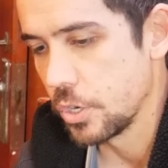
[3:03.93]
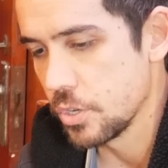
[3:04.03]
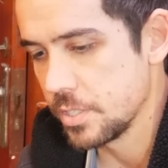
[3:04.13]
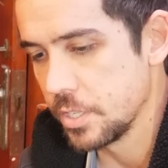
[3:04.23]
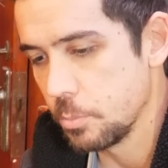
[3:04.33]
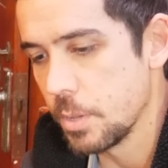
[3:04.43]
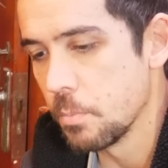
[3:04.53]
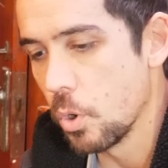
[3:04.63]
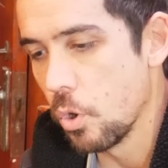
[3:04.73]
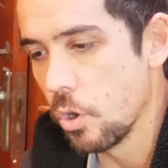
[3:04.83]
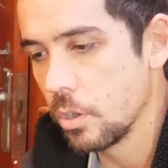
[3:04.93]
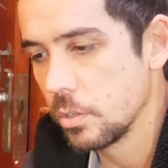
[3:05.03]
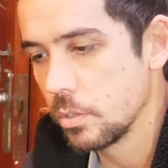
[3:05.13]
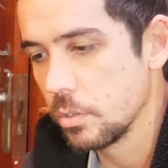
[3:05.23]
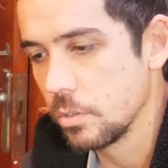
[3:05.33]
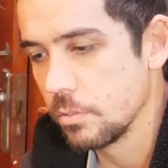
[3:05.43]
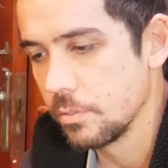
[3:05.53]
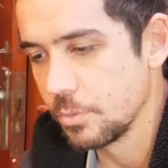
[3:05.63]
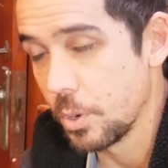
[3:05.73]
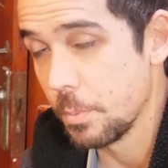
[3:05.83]
it costs a little bit more,
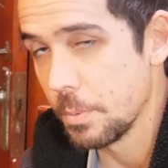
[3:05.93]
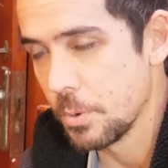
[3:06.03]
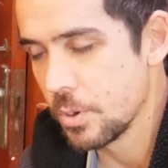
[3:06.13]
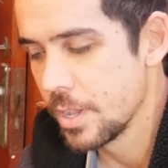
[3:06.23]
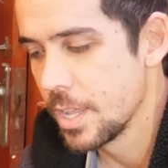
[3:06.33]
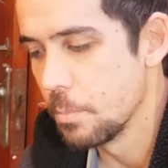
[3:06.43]
quite a bit more,